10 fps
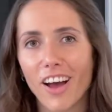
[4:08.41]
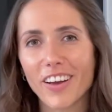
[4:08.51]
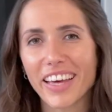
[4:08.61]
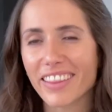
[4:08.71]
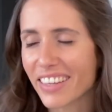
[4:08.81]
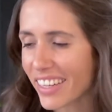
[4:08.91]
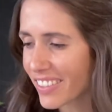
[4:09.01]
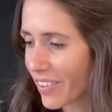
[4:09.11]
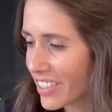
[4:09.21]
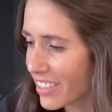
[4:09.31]
Okay, the
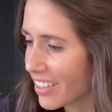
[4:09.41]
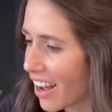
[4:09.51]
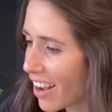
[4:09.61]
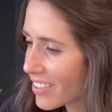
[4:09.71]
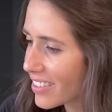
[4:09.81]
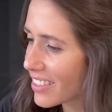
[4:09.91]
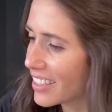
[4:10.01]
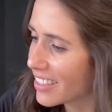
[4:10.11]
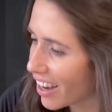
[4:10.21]
next question asked,